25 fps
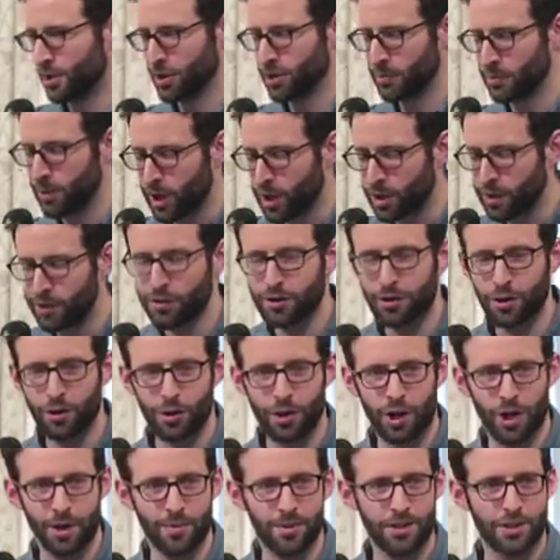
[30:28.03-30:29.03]
The model of the
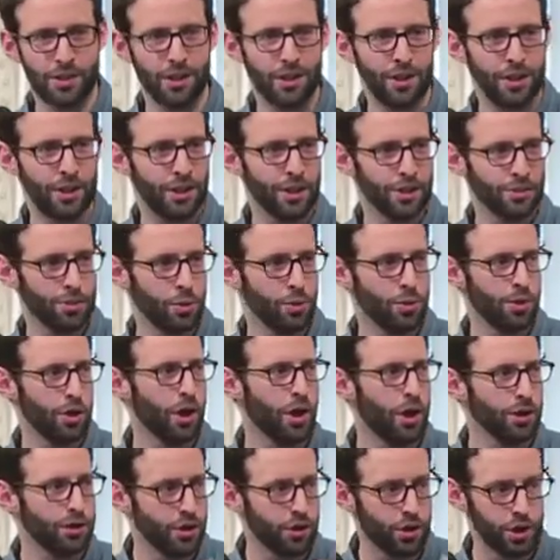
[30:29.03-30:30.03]
low-carbon city is what we
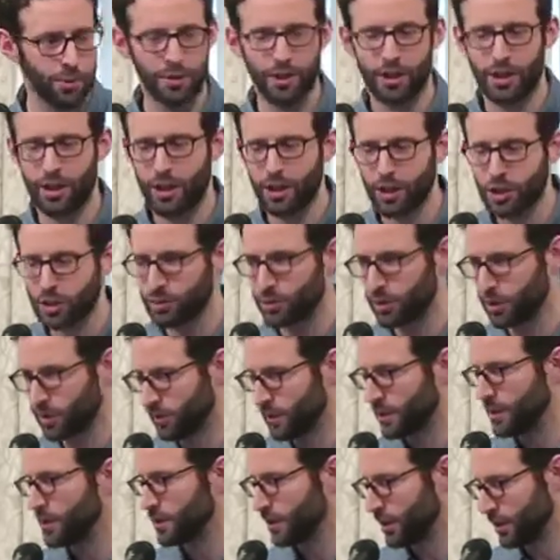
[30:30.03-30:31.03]
all know to be the history of these